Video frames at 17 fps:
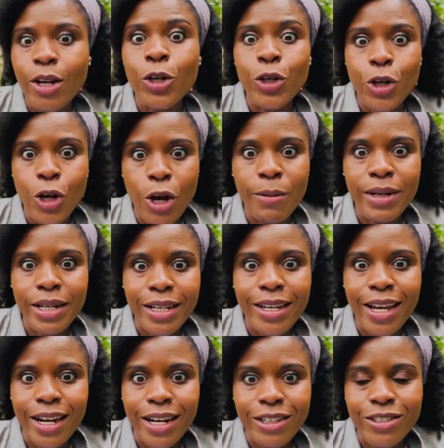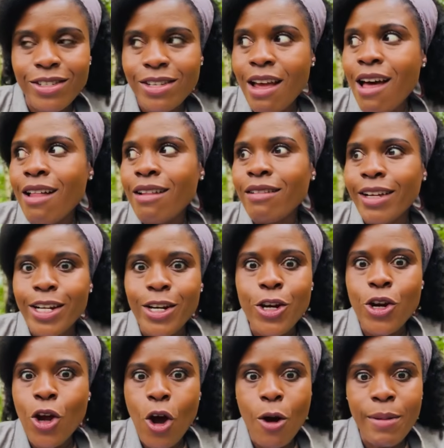nobody cares. Like,
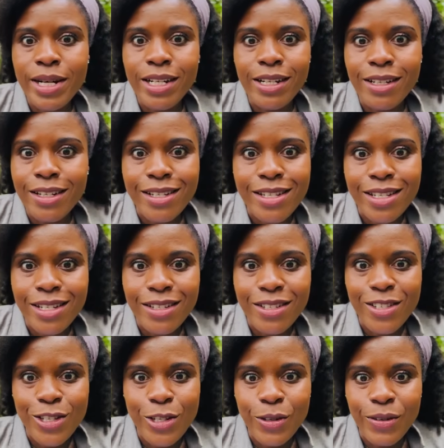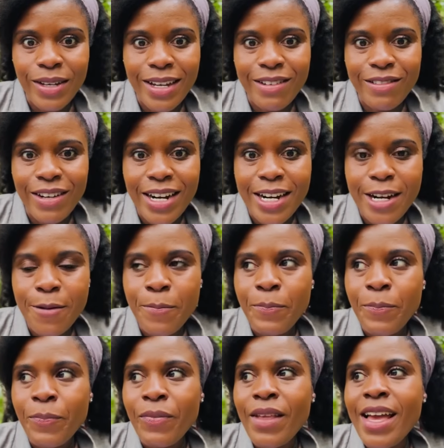nobody listens to it, right?
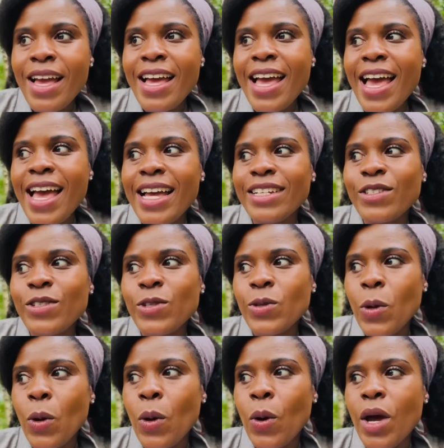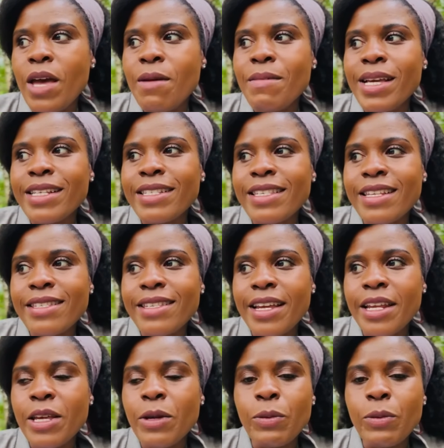And so it makes sense that he